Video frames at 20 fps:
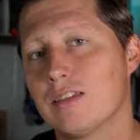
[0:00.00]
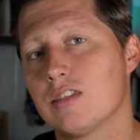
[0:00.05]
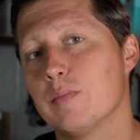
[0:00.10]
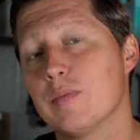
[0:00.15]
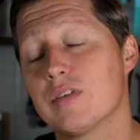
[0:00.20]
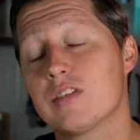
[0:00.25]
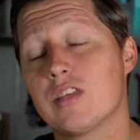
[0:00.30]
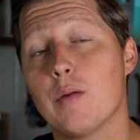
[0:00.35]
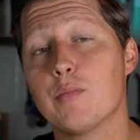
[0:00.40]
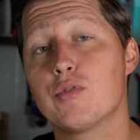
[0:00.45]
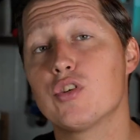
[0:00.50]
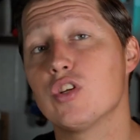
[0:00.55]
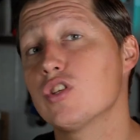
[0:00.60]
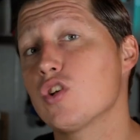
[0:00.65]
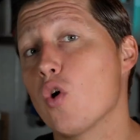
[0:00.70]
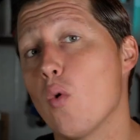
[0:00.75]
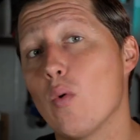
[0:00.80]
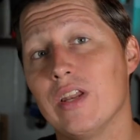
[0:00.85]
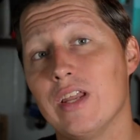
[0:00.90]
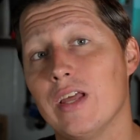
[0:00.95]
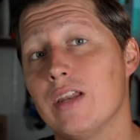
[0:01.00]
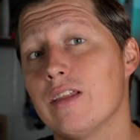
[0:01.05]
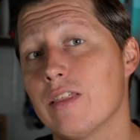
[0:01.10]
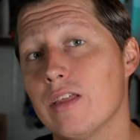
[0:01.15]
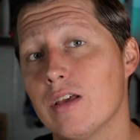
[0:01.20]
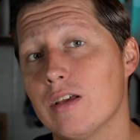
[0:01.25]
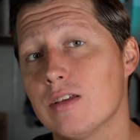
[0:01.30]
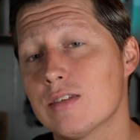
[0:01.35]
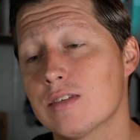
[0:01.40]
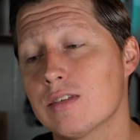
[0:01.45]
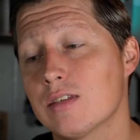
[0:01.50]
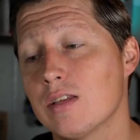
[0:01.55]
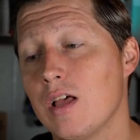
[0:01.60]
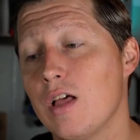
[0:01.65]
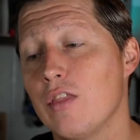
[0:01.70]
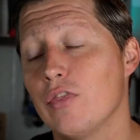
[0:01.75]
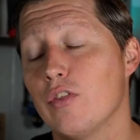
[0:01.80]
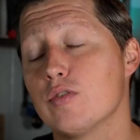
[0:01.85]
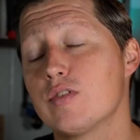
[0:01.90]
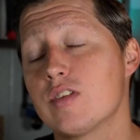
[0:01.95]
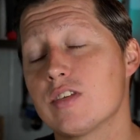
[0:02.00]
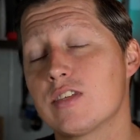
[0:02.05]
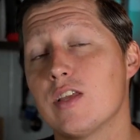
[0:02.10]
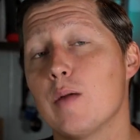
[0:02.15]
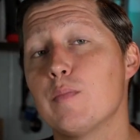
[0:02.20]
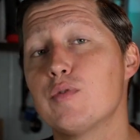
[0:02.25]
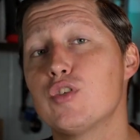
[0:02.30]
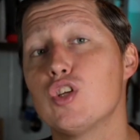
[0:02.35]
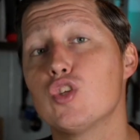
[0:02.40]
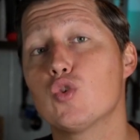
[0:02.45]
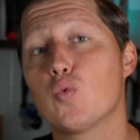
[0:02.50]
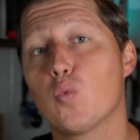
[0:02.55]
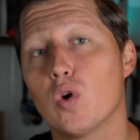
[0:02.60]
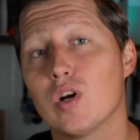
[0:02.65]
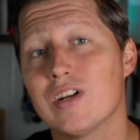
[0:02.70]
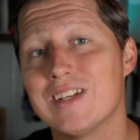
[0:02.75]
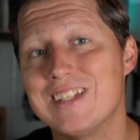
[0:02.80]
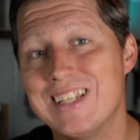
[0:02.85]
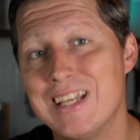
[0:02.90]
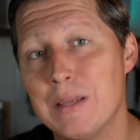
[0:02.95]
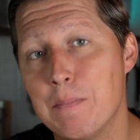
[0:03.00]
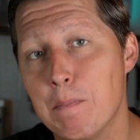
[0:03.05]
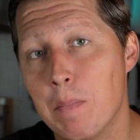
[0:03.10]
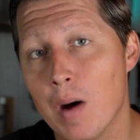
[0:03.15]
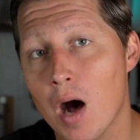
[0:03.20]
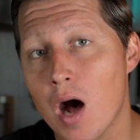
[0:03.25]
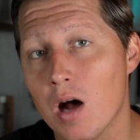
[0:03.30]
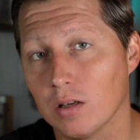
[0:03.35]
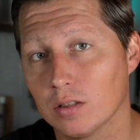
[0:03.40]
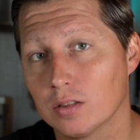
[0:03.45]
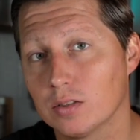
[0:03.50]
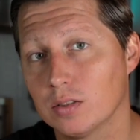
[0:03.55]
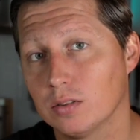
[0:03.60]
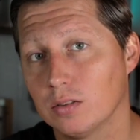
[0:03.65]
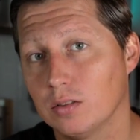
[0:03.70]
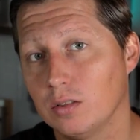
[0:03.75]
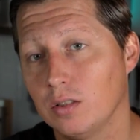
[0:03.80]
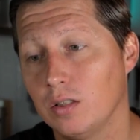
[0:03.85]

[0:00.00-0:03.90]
some assumptions going into this. Those assumptions were debunked.